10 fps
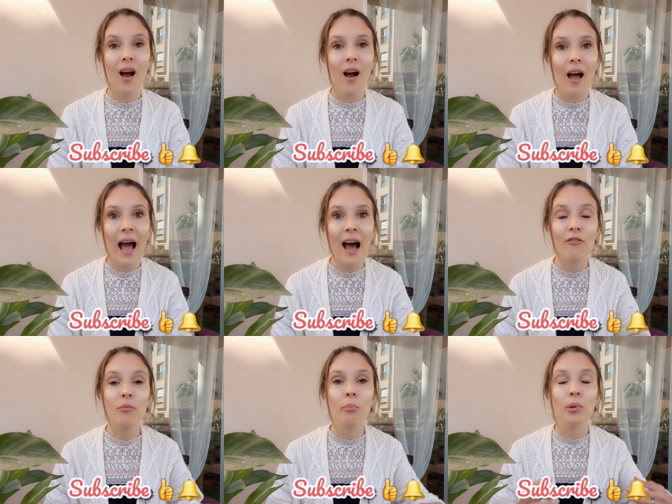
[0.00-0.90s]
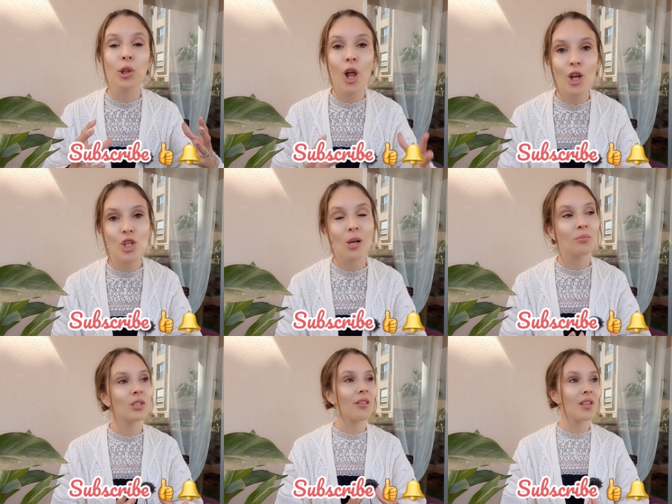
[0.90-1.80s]
have
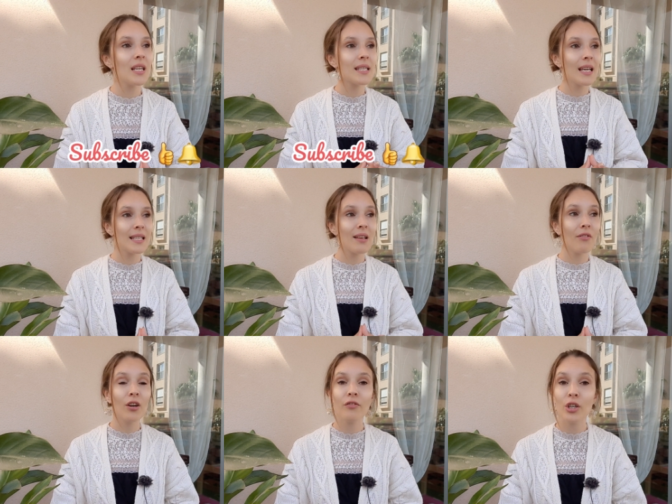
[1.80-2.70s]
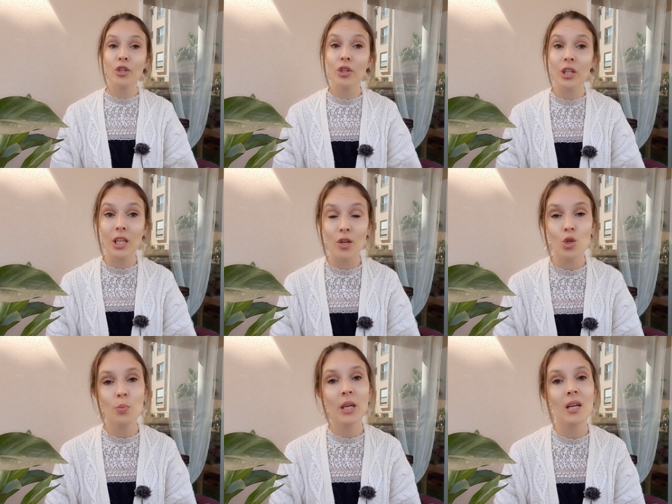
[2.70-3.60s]
blossomed. This is a very, very good news,
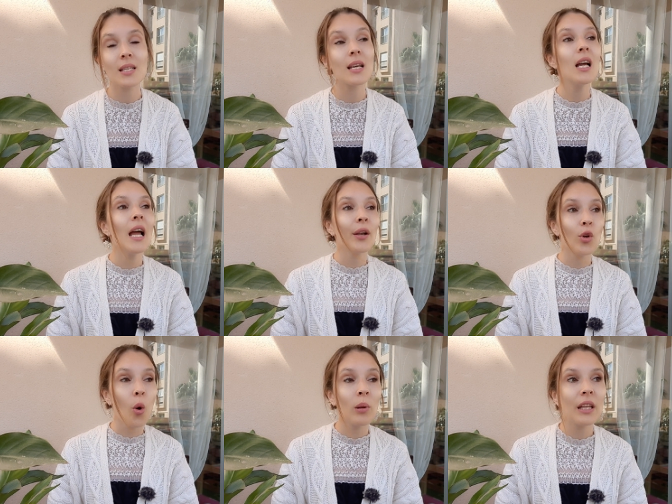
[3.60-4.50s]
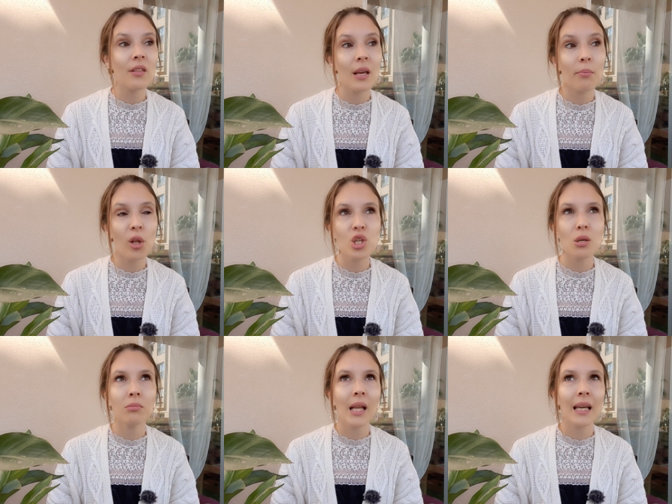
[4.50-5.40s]
because normally they
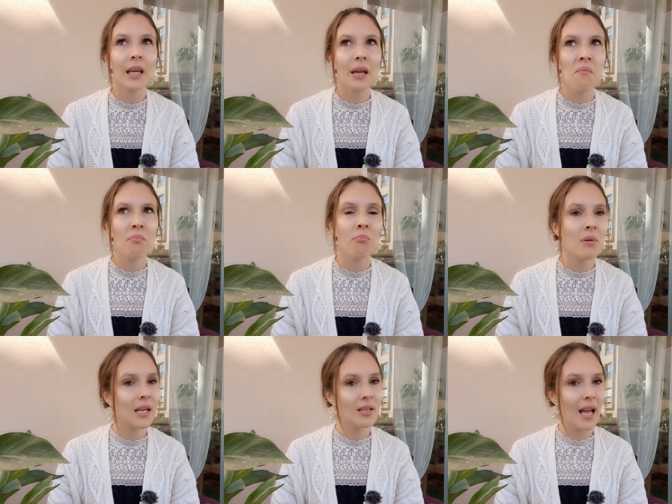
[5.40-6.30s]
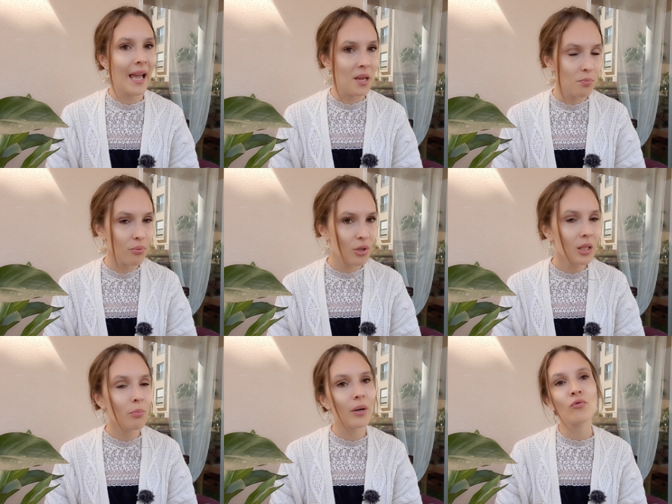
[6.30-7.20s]
blossom like in
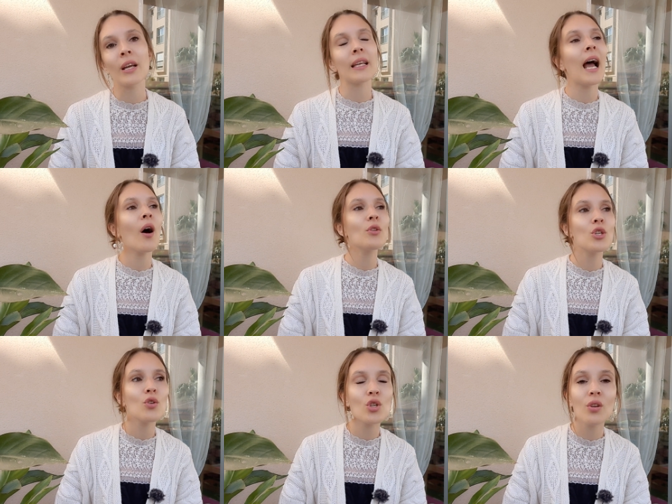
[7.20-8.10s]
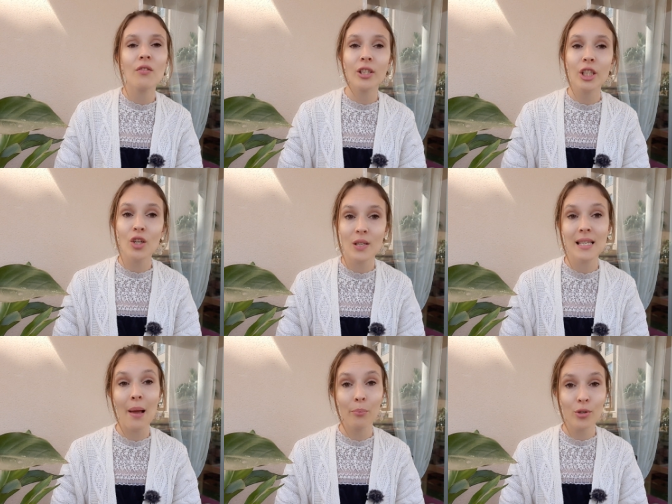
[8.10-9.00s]
mid-April, but right now, due to very good
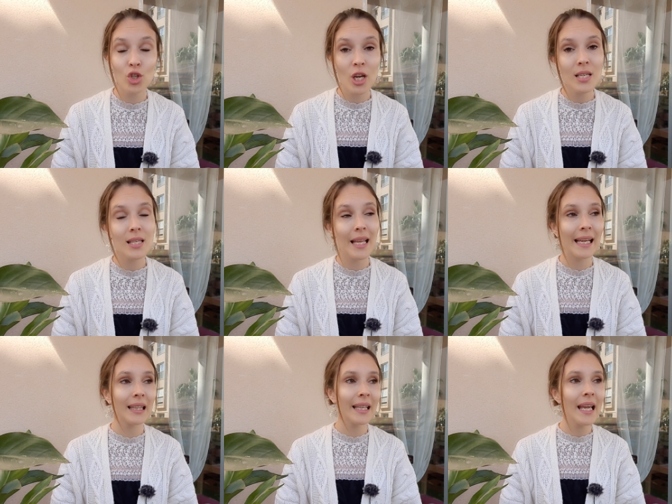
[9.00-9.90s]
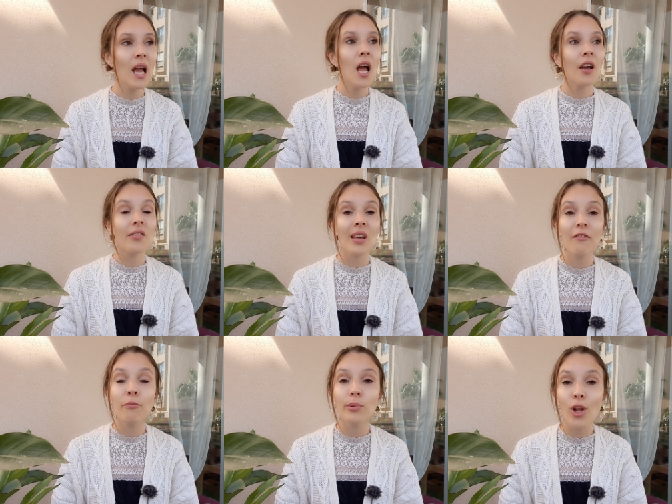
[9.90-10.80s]
temperatures lately,
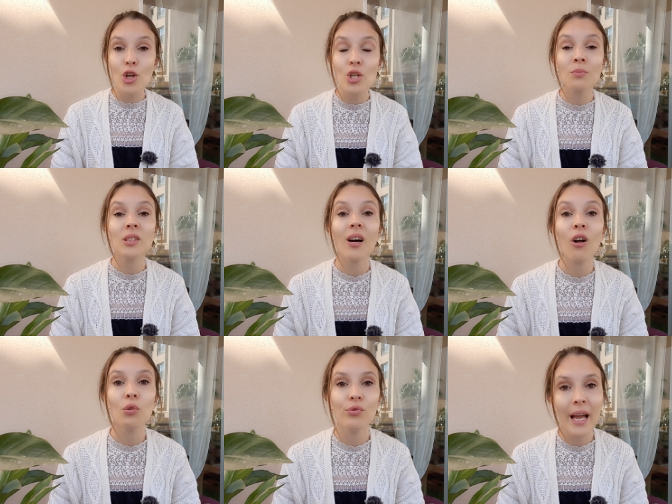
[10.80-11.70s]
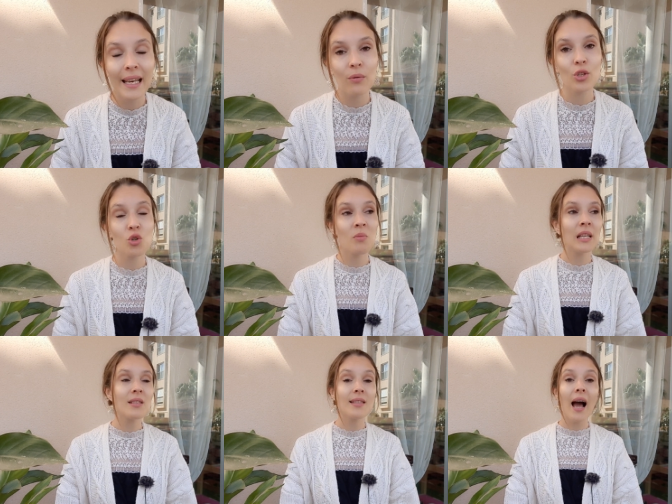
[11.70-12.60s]
they've blossomed already, which
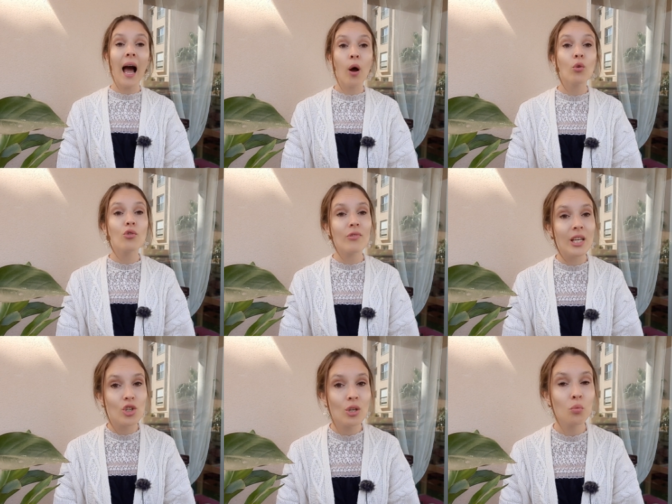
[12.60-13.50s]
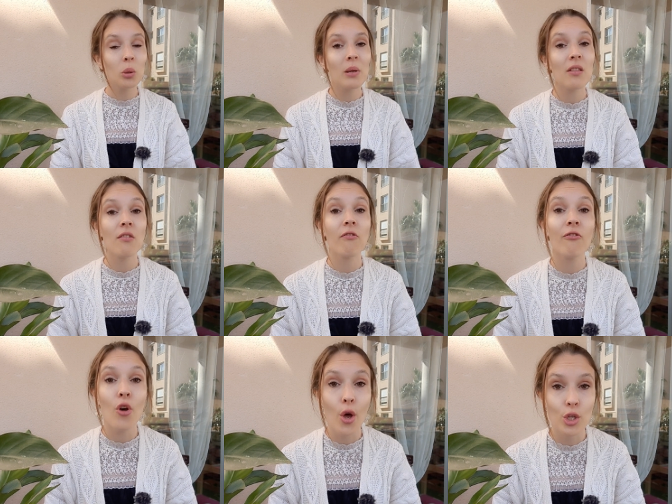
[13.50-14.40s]
means that our region will be the
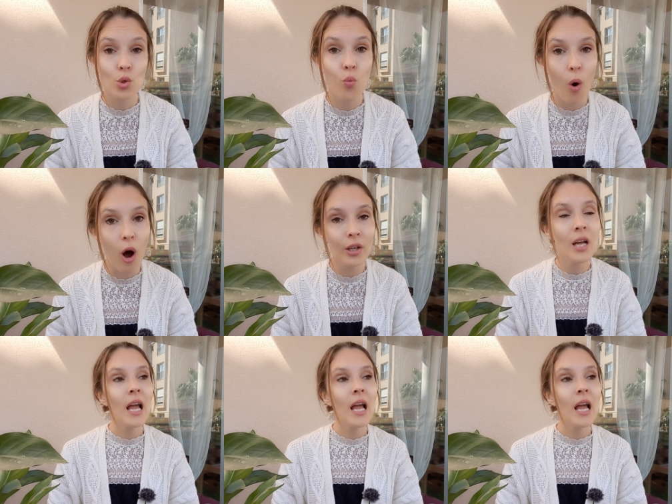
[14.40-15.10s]
first one